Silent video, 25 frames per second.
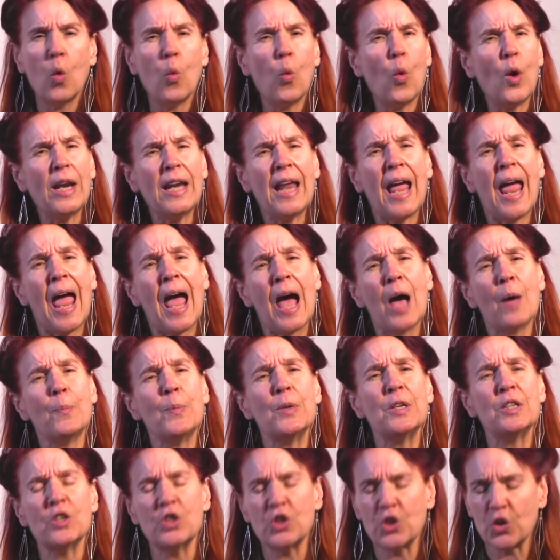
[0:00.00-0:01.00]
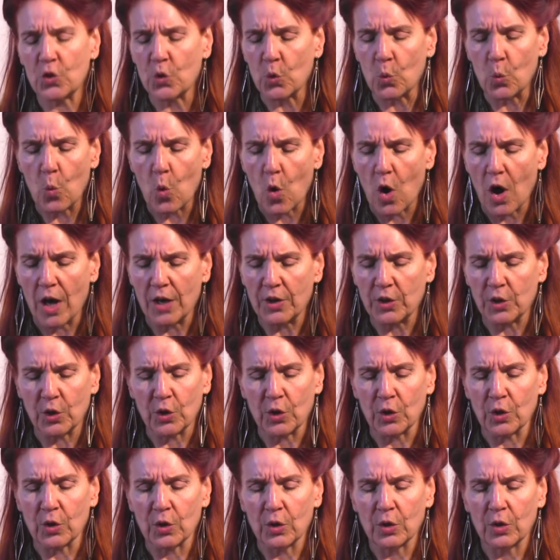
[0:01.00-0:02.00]
What happened to the
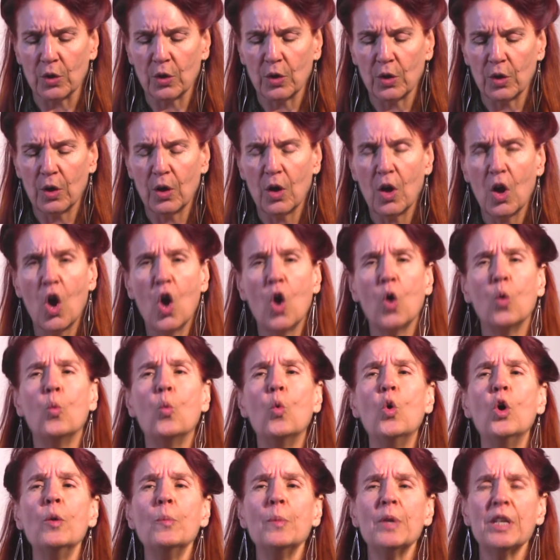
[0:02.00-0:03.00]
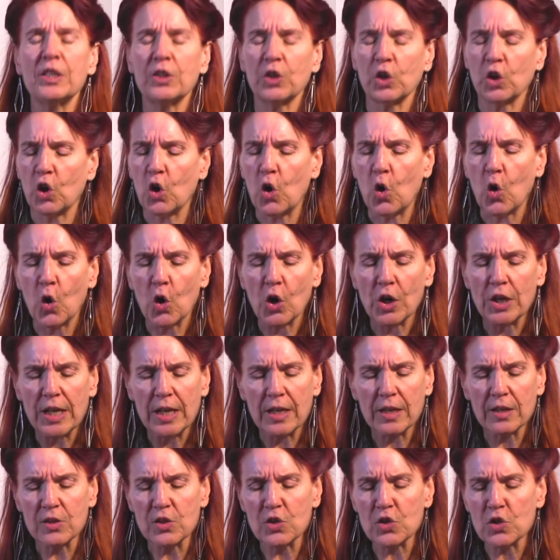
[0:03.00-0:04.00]
water? Woman
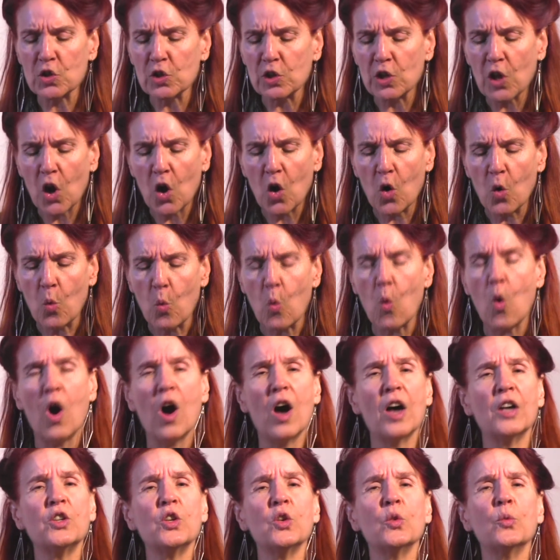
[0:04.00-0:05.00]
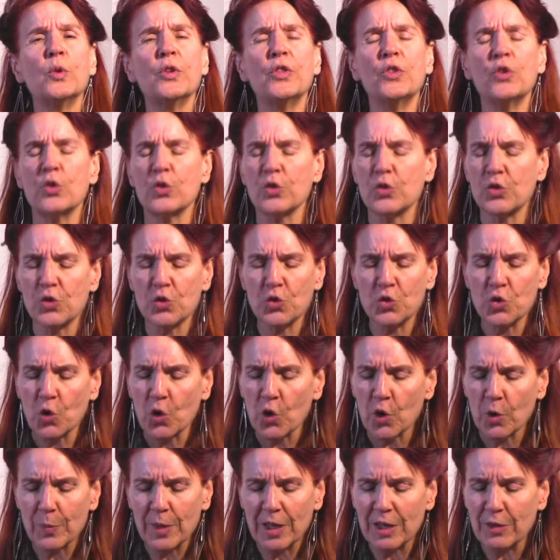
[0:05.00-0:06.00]
courting slow water with her
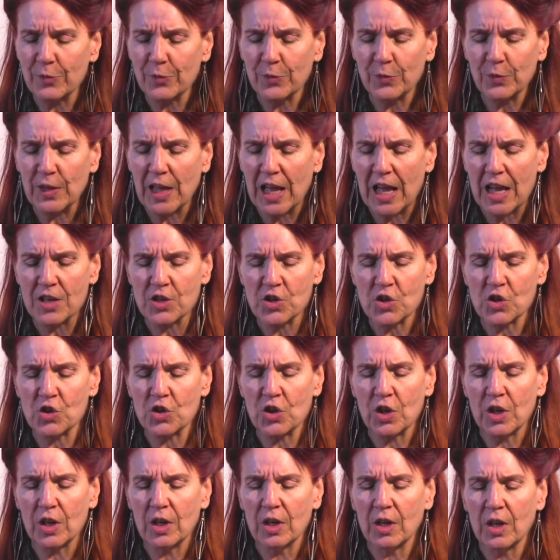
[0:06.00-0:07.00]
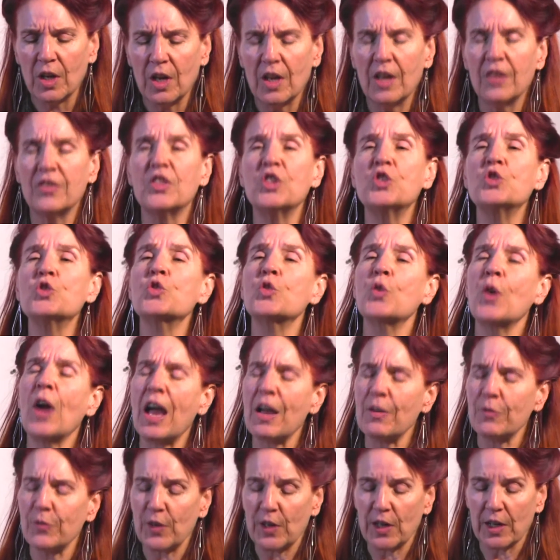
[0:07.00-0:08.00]
stormy flesh, the
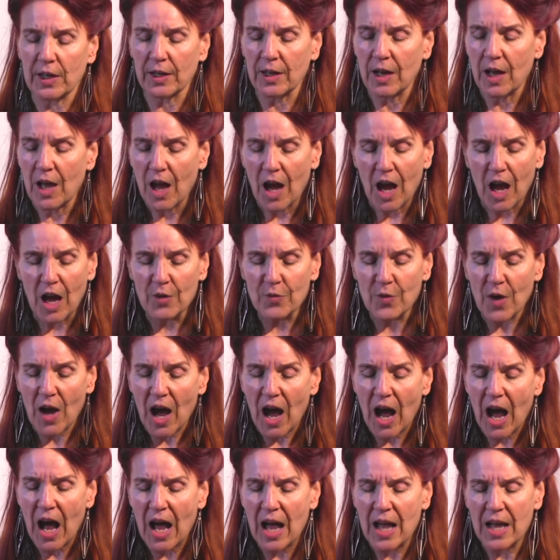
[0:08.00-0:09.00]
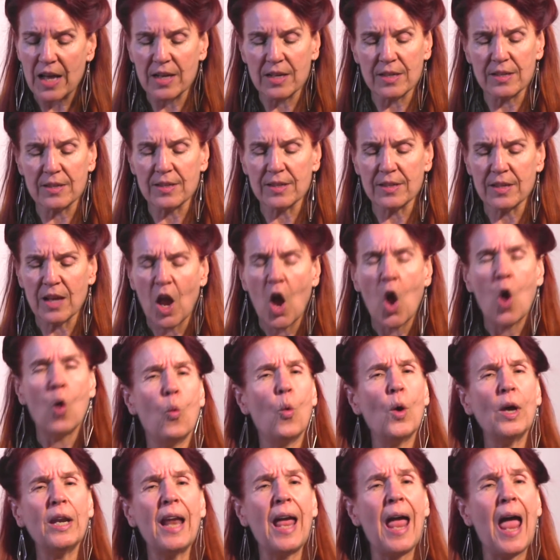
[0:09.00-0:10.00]
traffic of eyes.
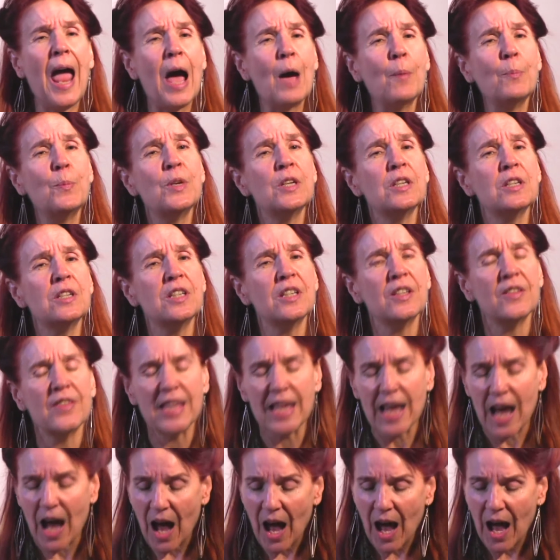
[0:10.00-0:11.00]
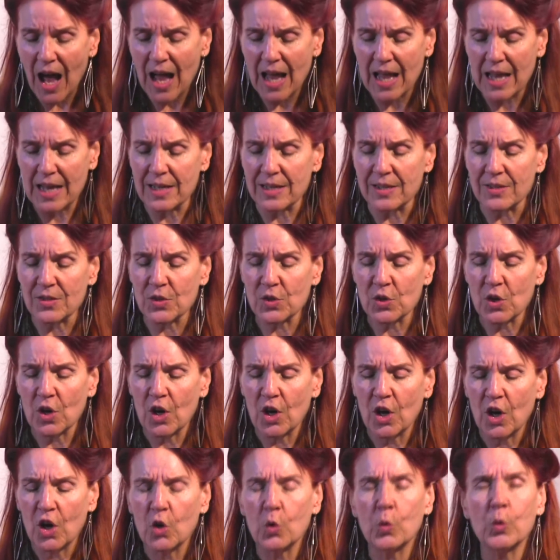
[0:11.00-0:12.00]
What happened to the eyes?
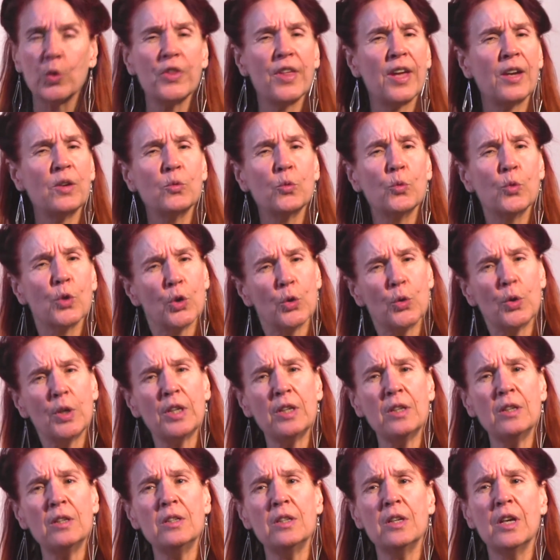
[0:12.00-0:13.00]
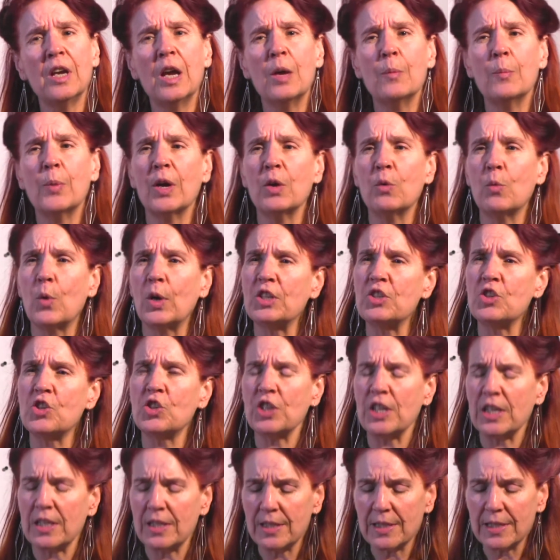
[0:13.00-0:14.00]
Were they ruined by what
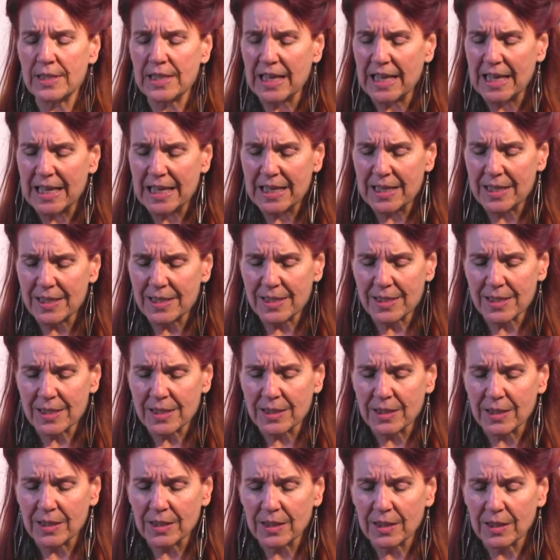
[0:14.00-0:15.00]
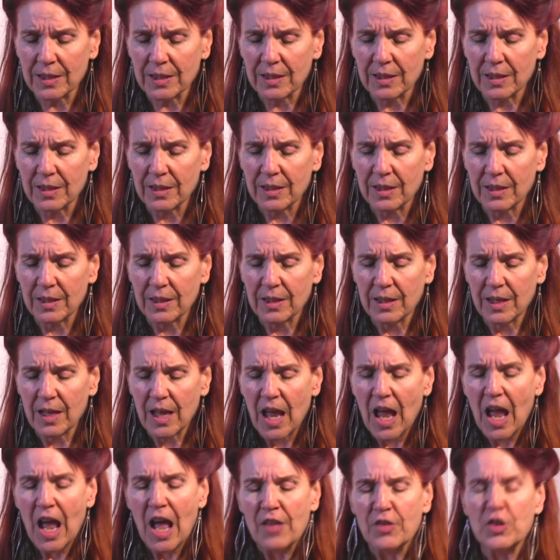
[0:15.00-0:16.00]
she sees?
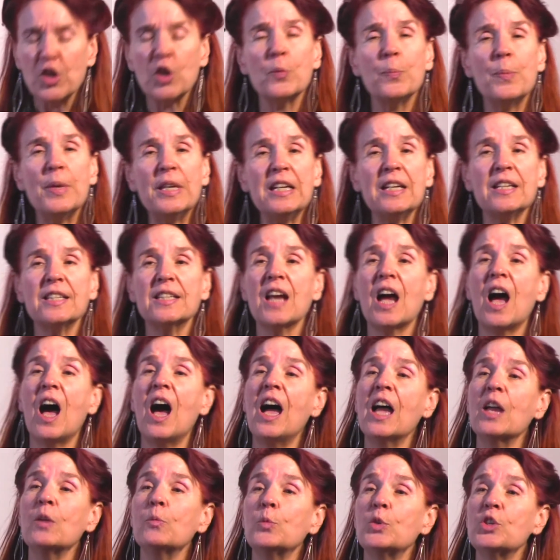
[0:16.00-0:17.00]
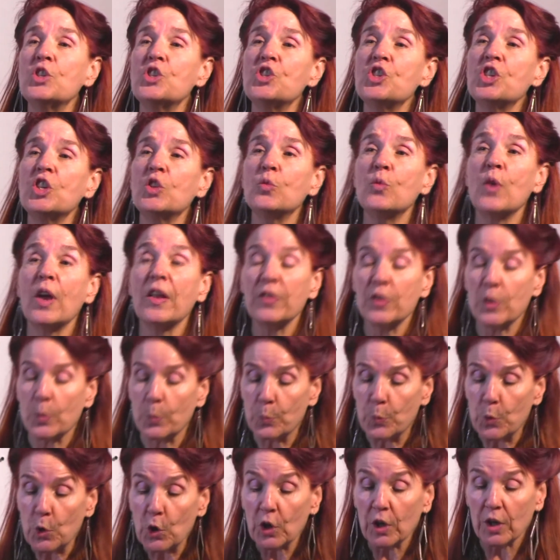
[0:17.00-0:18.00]
There'd been a time when she read the
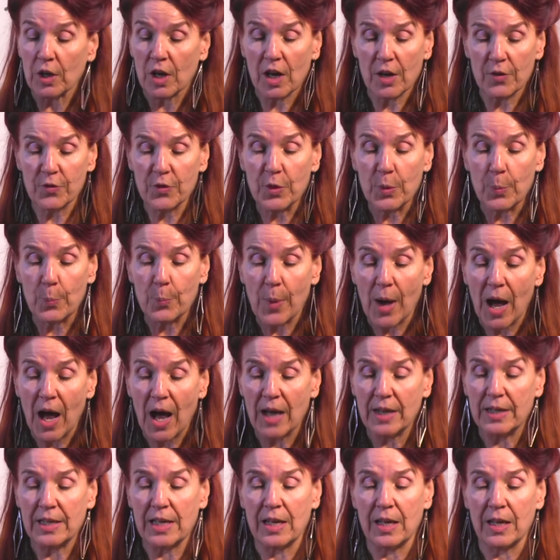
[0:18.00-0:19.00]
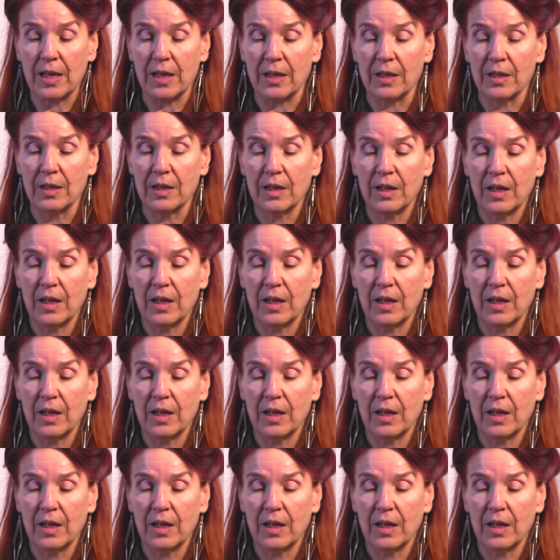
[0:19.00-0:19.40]
book of the body,